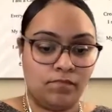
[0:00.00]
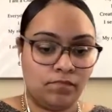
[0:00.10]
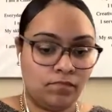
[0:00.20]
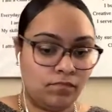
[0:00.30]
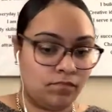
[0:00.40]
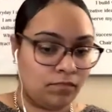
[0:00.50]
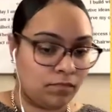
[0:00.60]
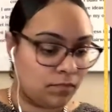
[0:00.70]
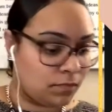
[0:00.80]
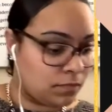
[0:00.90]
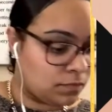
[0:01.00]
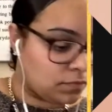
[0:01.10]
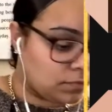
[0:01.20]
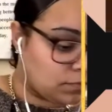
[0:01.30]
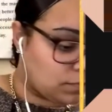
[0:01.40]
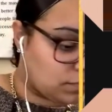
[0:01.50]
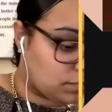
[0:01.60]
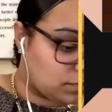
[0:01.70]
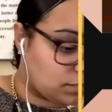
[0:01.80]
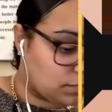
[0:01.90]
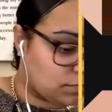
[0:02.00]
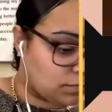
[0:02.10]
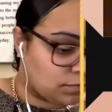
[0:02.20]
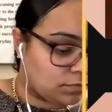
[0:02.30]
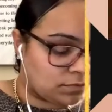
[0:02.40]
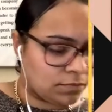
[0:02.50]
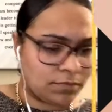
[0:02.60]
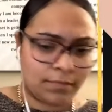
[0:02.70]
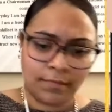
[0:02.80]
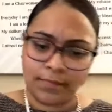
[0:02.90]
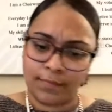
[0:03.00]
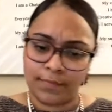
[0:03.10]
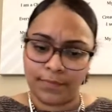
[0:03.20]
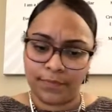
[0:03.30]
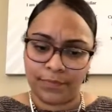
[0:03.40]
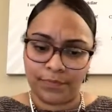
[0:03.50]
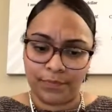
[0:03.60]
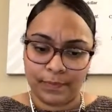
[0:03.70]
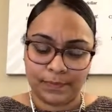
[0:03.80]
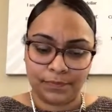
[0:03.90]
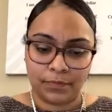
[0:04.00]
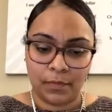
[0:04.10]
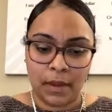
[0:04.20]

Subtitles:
This person isn't speaking.